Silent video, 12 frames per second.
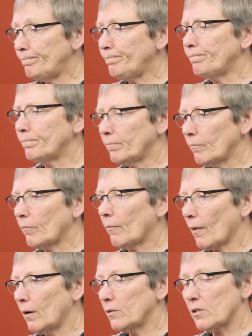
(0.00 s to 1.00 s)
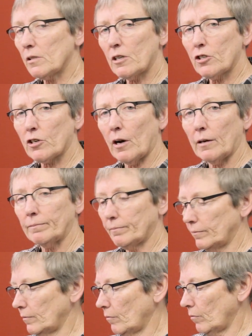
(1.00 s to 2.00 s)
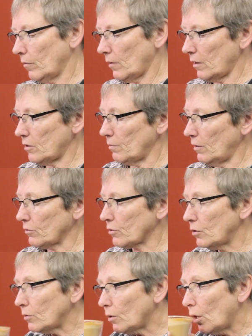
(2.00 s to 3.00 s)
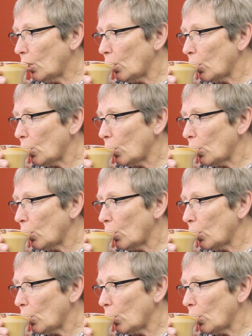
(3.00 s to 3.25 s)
Mm. that's a nice shot. Nice milk too.